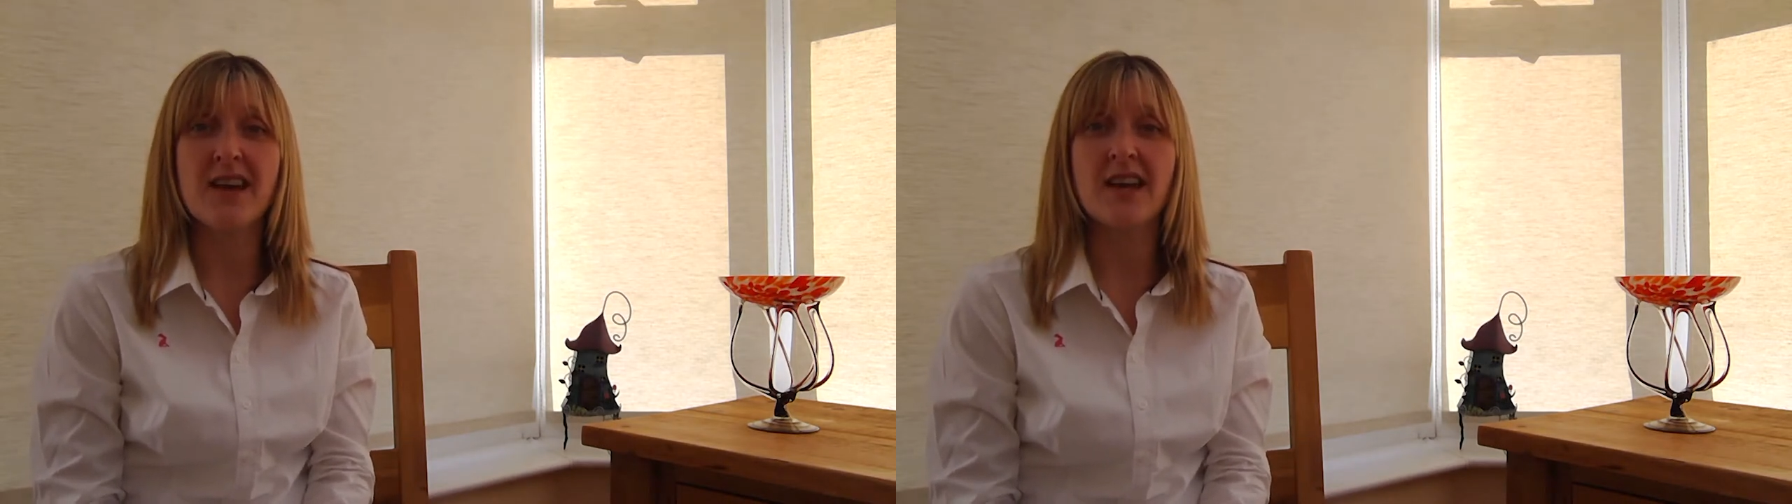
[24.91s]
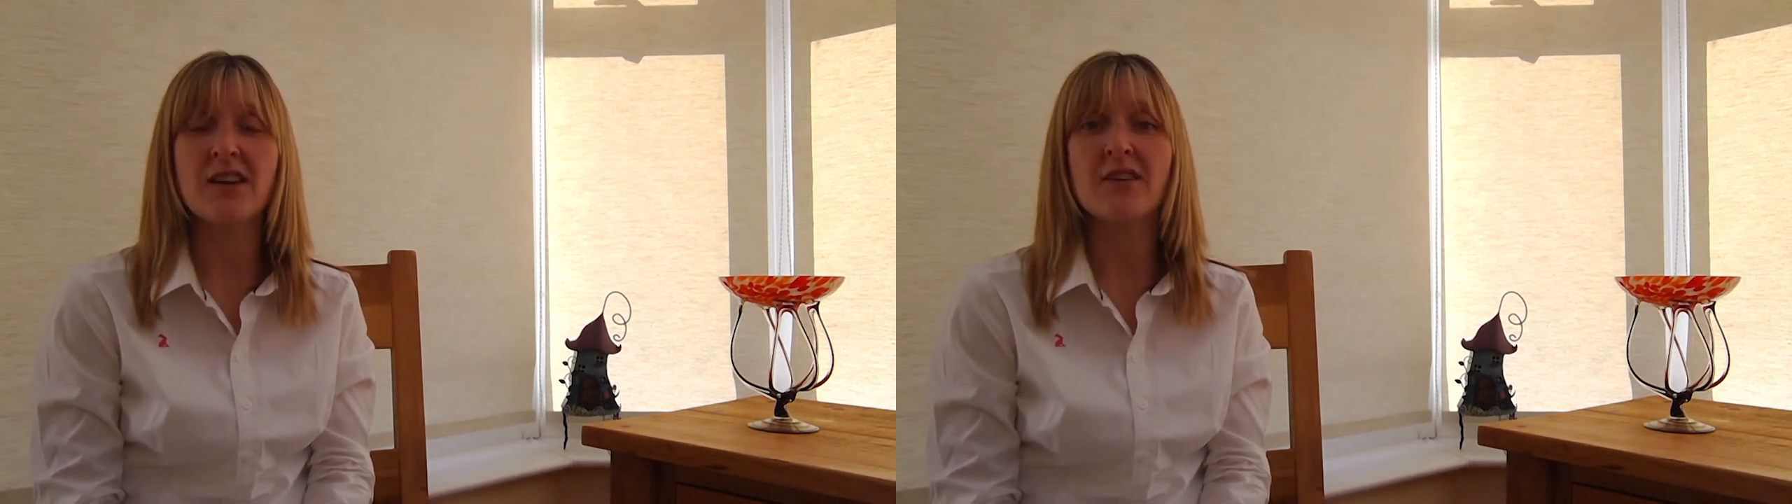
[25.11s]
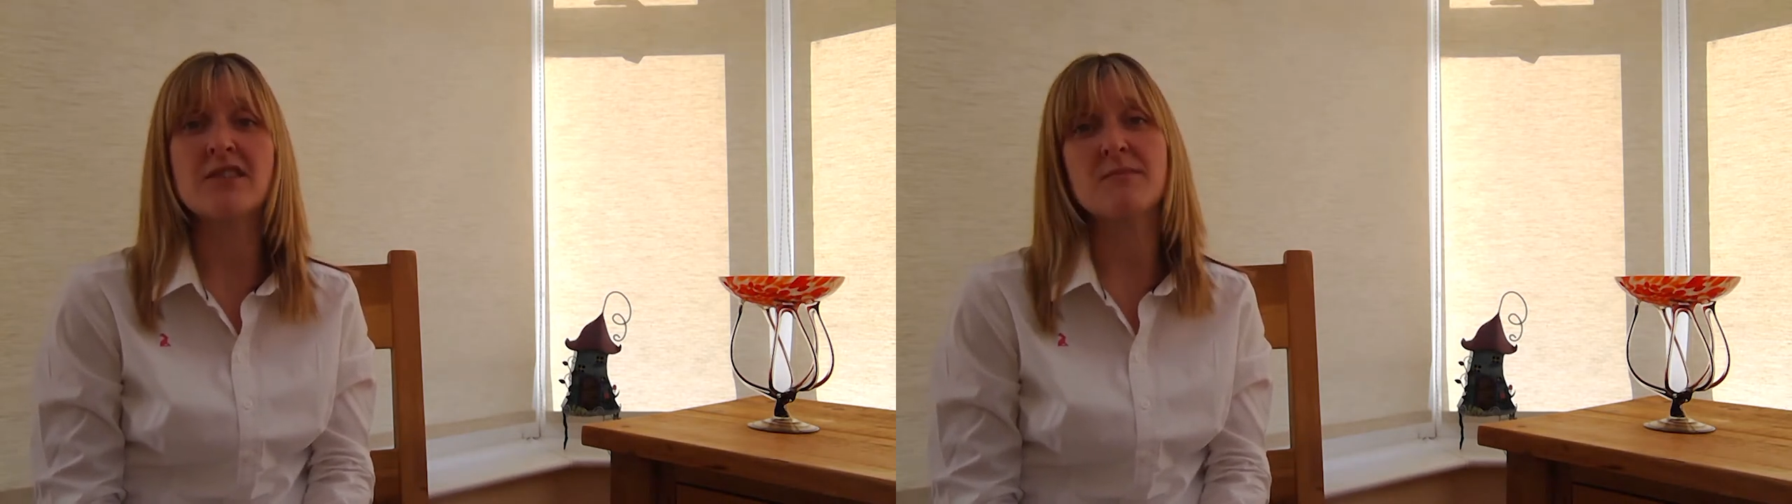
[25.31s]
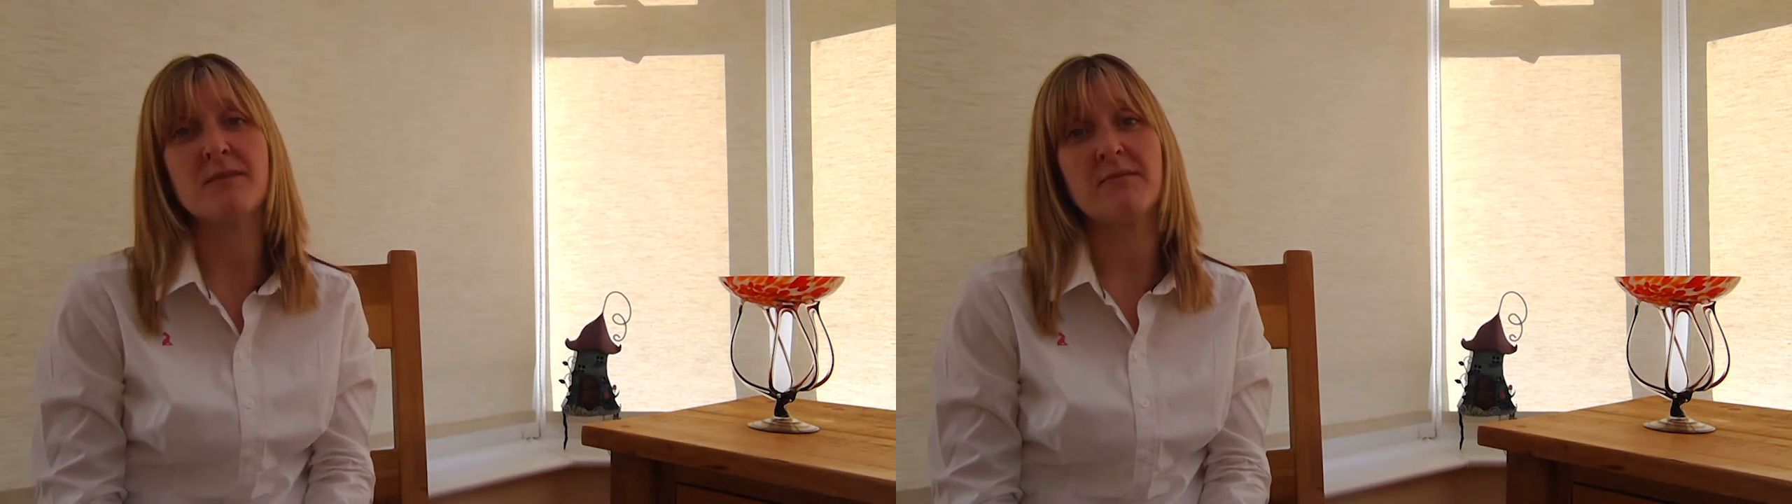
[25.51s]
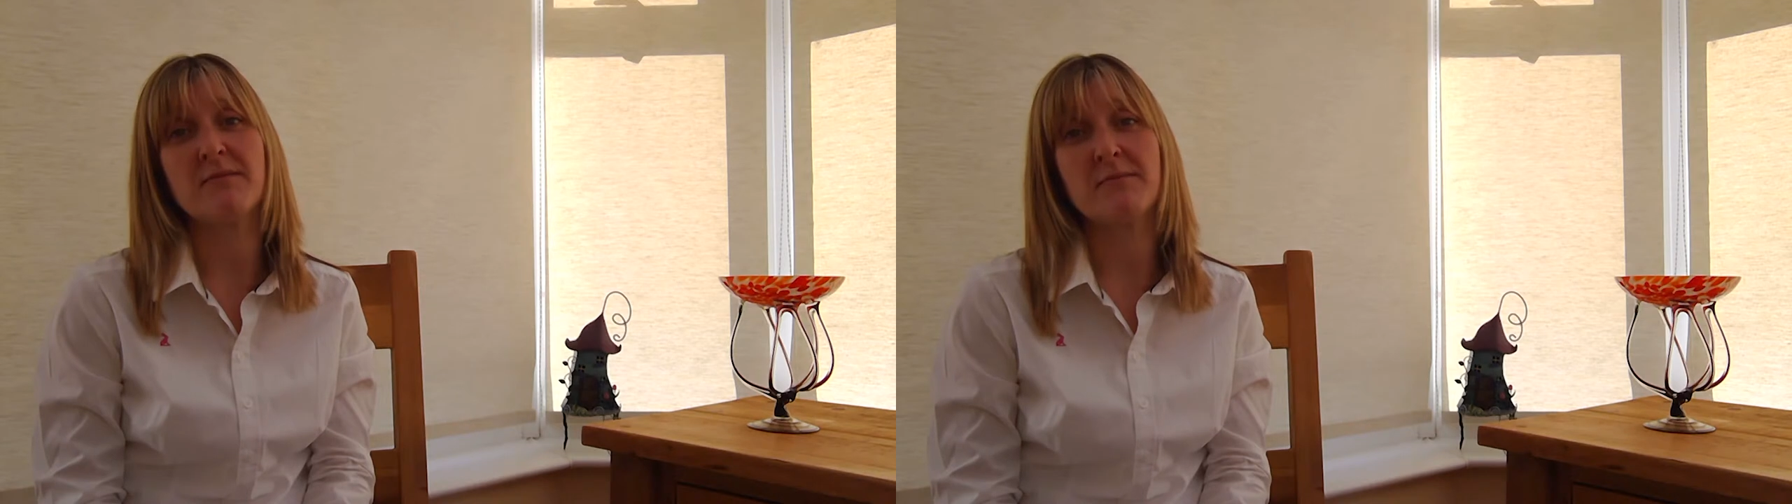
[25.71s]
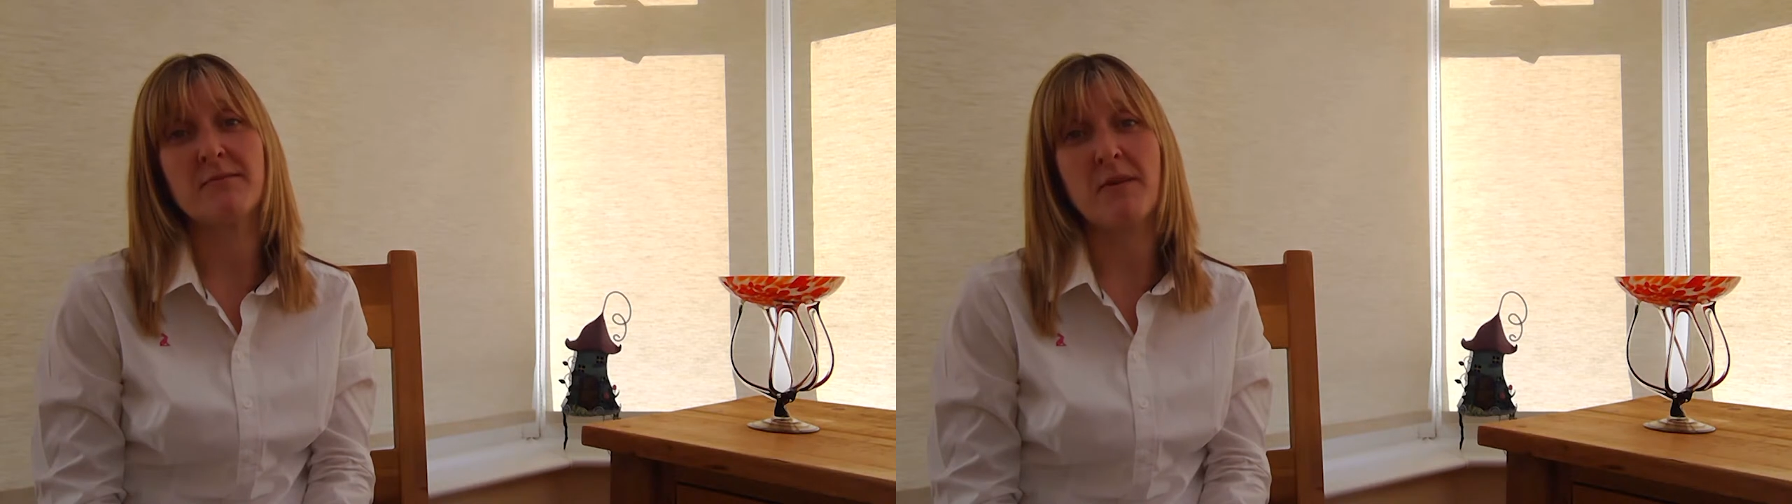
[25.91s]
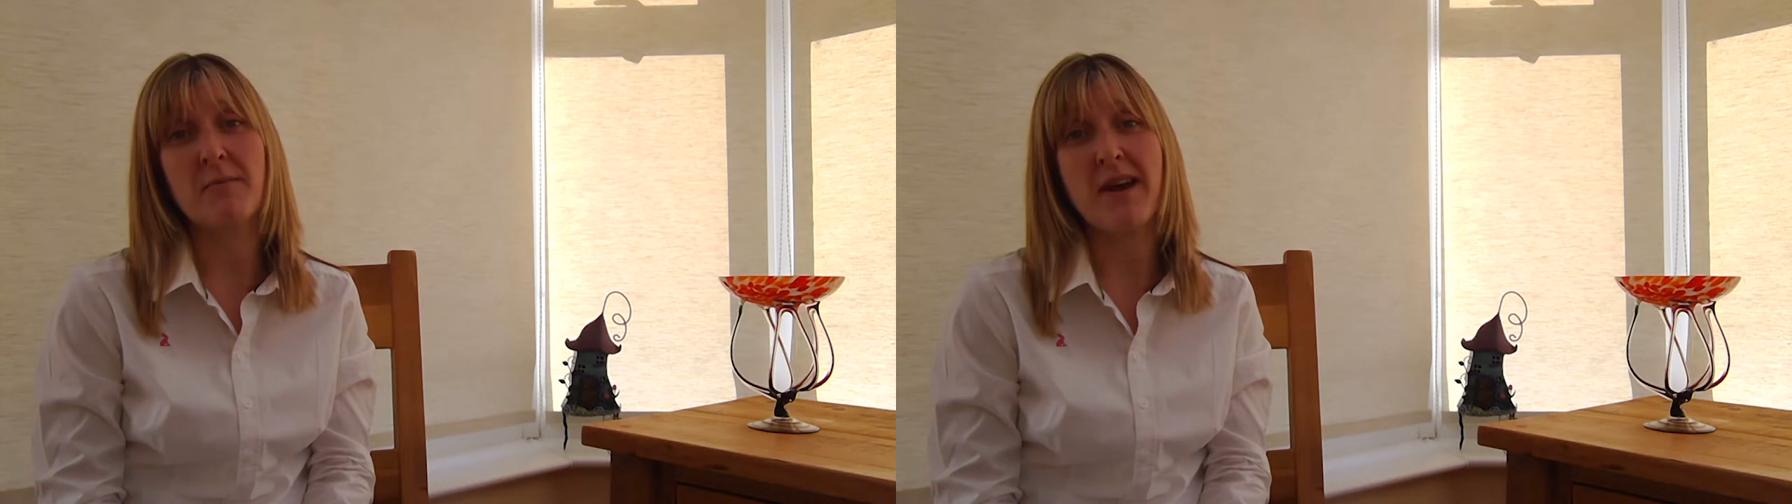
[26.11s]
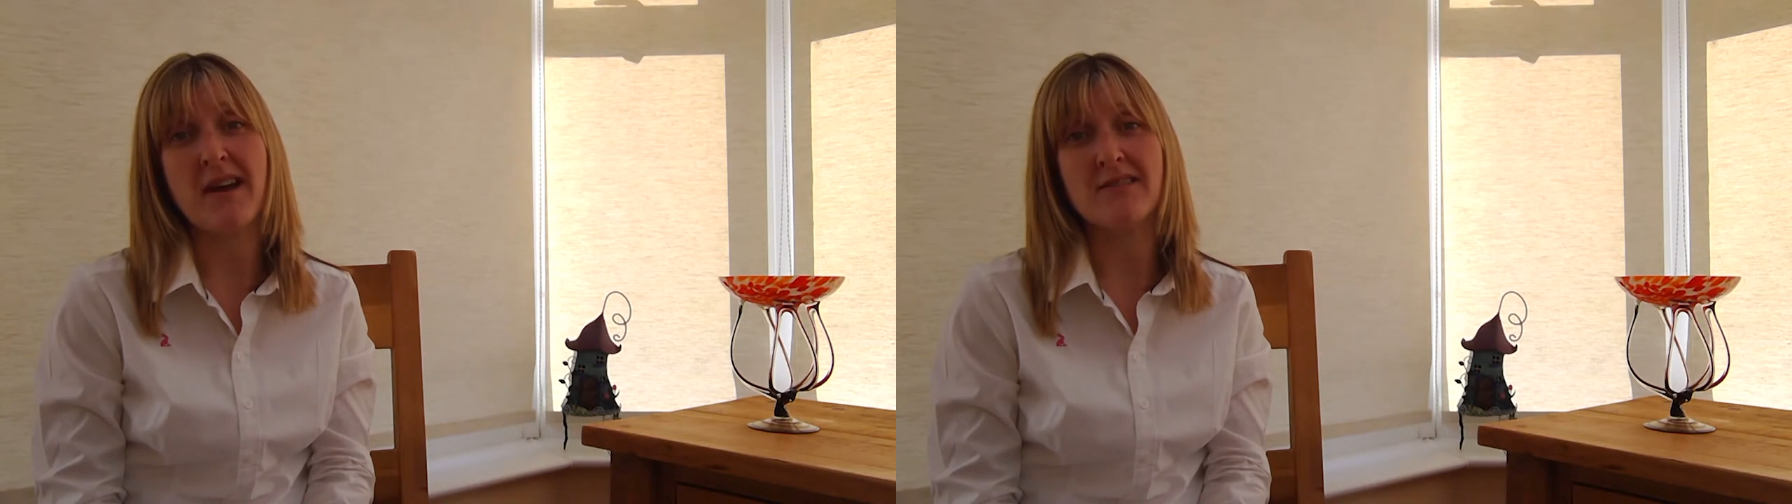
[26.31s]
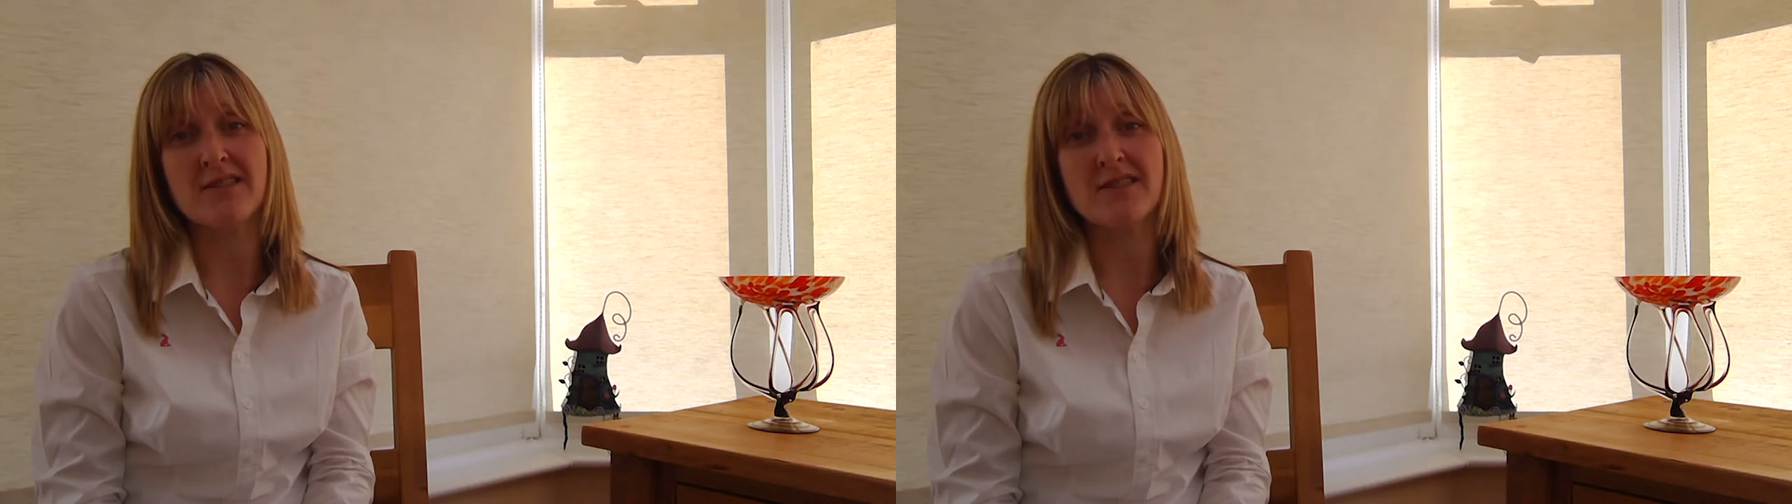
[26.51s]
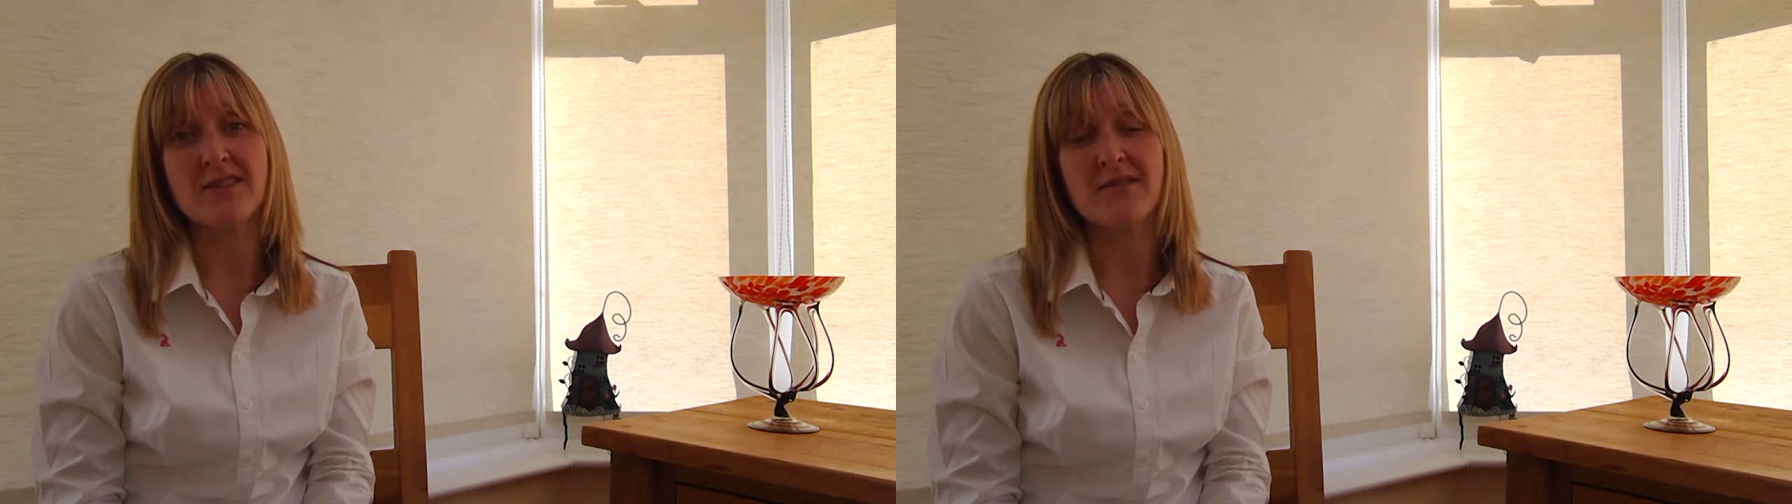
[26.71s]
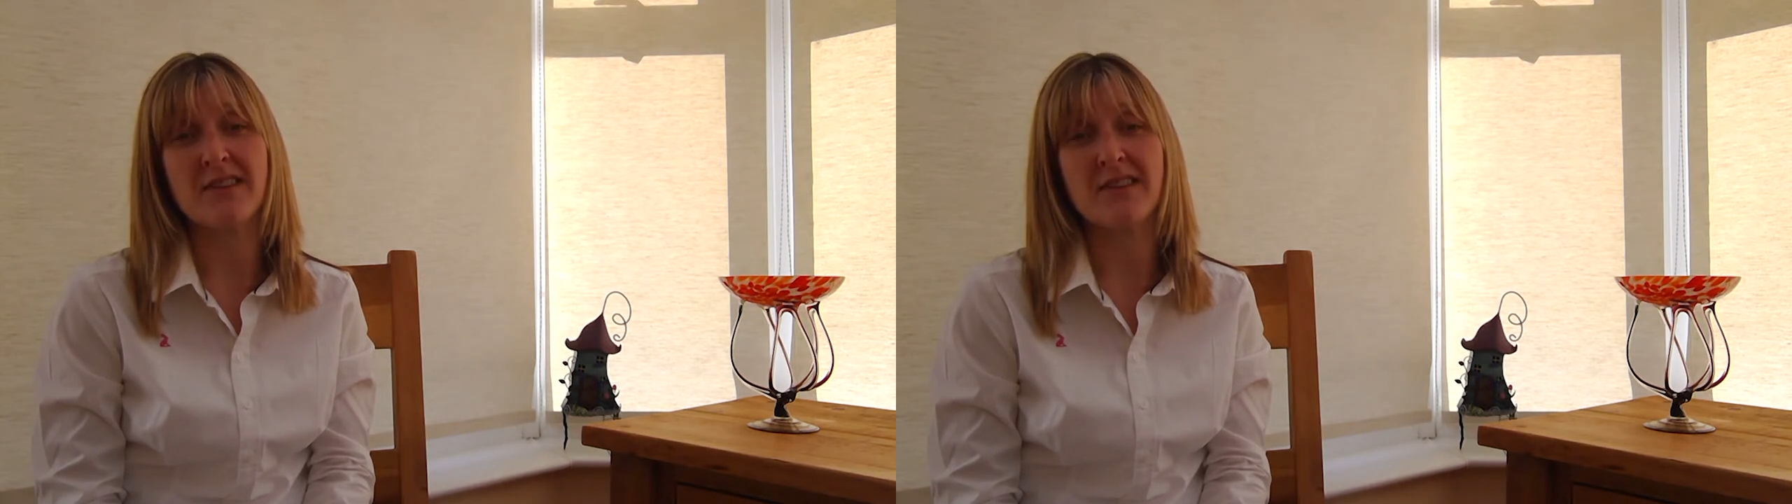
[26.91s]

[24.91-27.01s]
Encouragement from parents to